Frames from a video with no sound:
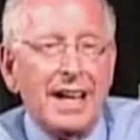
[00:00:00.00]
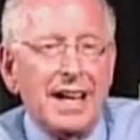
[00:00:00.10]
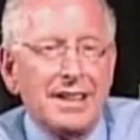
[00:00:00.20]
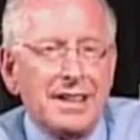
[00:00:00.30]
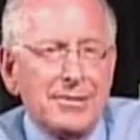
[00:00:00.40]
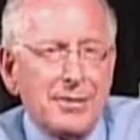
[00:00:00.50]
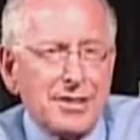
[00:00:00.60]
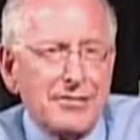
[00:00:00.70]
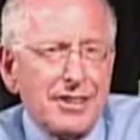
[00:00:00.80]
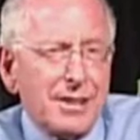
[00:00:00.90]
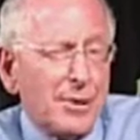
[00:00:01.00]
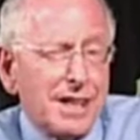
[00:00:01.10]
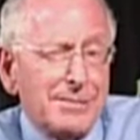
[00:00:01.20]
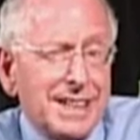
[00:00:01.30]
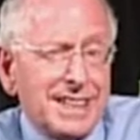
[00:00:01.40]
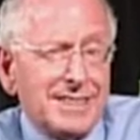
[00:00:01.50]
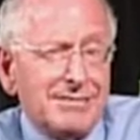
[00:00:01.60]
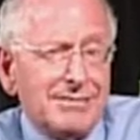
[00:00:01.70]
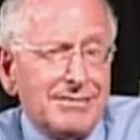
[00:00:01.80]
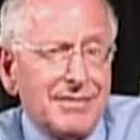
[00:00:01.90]
And it was a very quiet meeting.
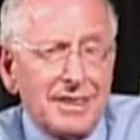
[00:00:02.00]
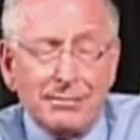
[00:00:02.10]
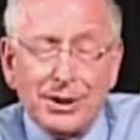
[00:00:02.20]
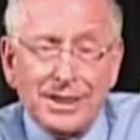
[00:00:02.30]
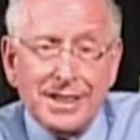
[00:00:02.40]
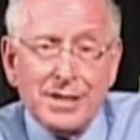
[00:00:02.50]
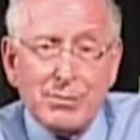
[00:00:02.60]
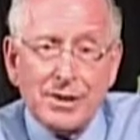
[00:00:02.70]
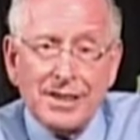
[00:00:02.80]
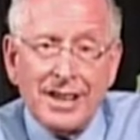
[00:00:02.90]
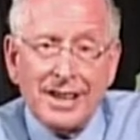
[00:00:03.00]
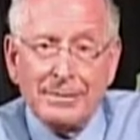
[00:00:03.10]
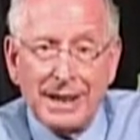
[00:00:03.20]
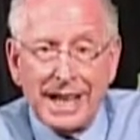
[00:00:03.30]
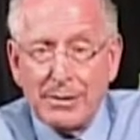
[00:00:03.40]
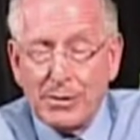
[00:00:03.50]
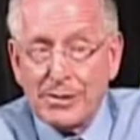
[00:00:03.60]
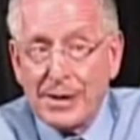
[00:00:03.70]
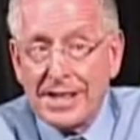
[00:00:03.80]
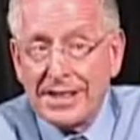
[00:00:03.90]
The employees weren't talking back,
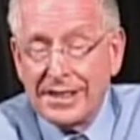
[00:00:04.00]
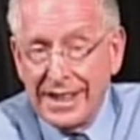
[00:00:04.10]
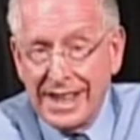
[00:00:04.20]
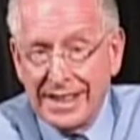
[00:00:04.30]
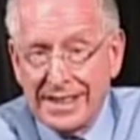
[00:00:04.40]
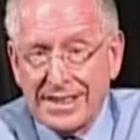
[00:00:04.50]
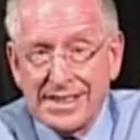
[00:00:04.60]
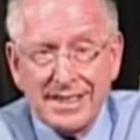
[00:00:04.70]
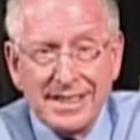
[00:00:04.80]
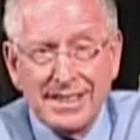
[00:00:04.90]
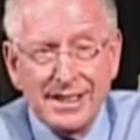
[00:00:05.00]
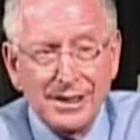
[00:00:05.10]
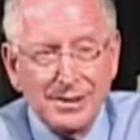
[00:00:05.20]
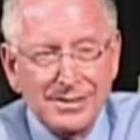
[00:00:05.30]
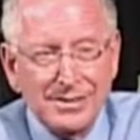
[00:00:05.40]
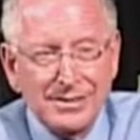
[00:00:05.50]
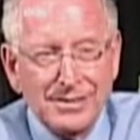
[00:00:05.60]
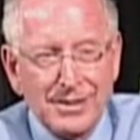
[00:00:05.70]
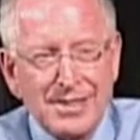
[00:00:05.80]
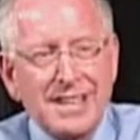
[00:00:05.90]
weren't raising their hands, and the C E O
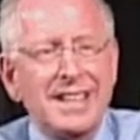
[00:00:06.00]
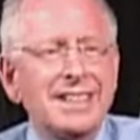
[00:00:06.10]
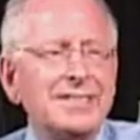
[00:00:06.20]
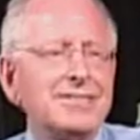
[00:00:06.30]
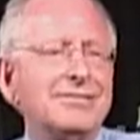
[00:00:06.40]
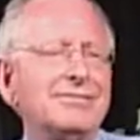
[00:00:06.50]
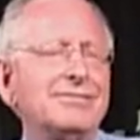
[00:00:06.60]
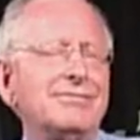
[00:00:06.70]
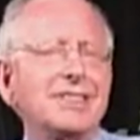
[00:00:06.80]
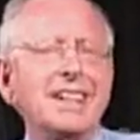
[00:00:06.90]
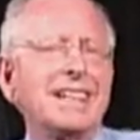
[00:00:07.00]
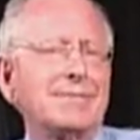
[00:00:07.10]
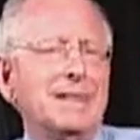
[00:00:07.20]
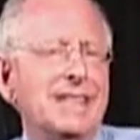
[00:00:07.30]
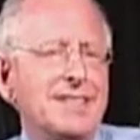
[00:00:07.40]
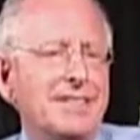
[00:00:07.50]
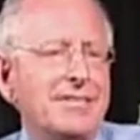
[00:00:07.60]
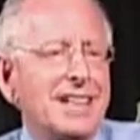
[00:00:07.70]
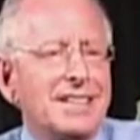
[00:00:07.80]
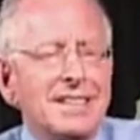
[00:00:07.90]
was kind of looking at me as
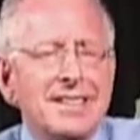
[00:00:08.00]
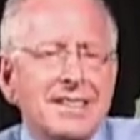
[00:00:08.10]
if I had